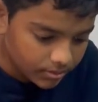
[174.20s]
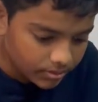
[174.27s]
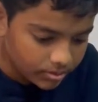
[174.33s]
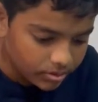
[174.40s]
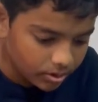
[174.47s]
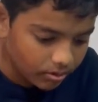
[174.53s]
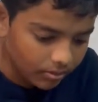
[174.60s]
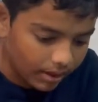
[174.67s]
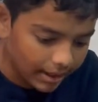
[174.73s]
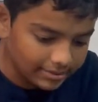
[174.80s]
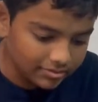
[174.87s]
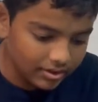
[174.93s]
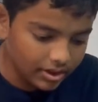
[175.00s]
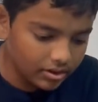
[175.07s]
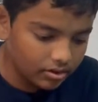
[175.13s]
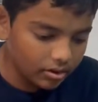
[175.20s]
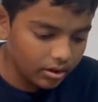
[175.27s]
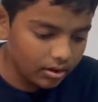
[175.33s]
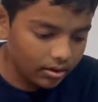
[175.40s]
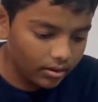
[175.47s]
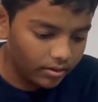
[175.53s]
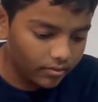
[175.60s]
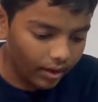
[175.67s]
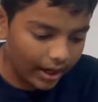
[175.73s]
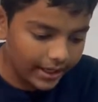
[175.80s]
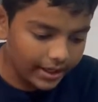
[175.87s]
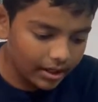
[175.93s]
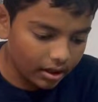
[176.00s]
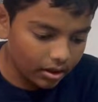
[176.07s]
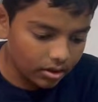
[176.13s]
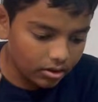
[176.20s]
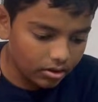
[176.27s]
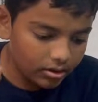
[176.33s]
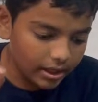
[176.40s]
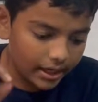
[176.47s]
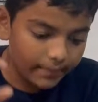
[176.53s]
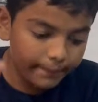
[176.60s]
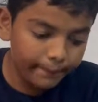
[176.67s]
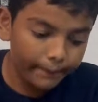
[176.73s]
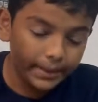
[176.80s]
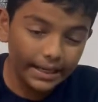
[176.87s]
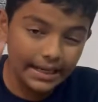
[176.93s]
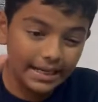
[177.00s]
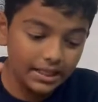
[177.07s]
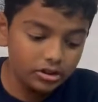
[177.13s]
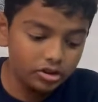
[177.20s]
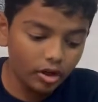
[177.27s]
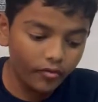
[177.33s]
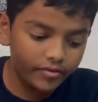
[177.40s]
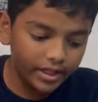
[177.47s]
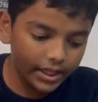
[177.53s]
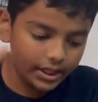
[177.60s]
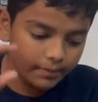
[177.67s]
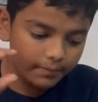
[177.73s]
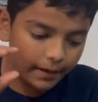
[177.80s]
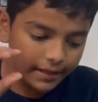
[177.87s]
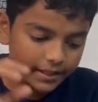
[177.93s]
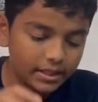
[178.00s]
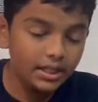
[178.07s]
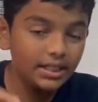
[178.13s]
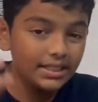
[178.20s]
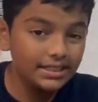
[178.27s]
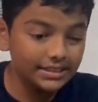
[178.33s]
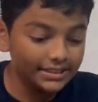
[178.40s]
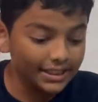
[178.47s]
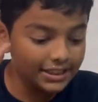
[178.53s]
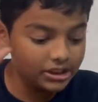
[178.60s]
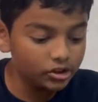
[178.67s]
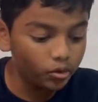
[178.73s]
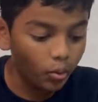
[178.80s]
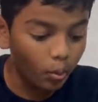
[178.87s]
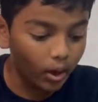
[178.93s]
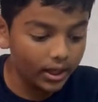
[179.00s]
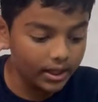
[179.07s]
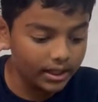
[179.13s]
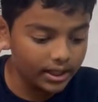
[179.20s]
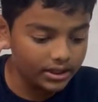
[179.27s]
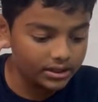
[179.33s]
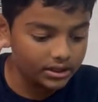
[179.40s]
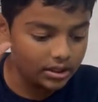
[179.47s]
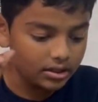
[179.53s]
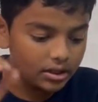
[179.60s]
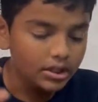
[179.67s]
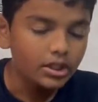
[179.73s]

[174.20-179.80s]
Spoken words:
So as we told, I conclude that millions of tiny particles in just one crystal.